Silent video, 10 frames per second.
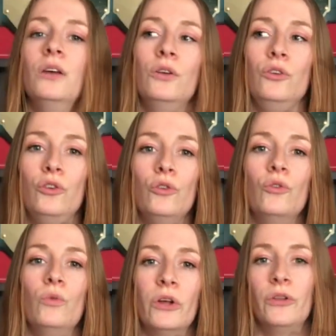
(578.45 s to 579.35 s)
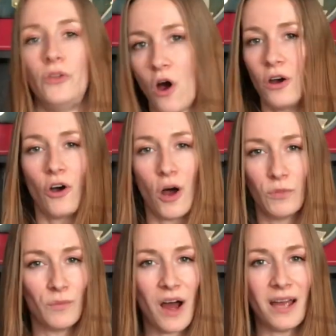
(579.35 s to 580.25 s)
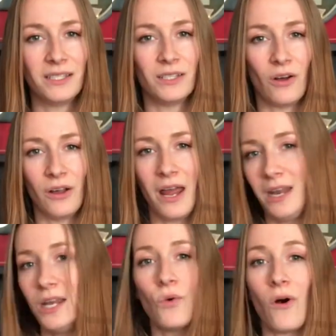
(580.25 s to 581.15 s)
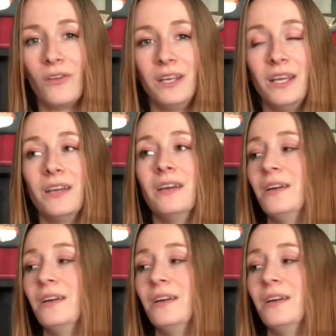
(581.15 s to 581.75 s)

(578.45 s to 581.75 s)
You will not compromise on any quality,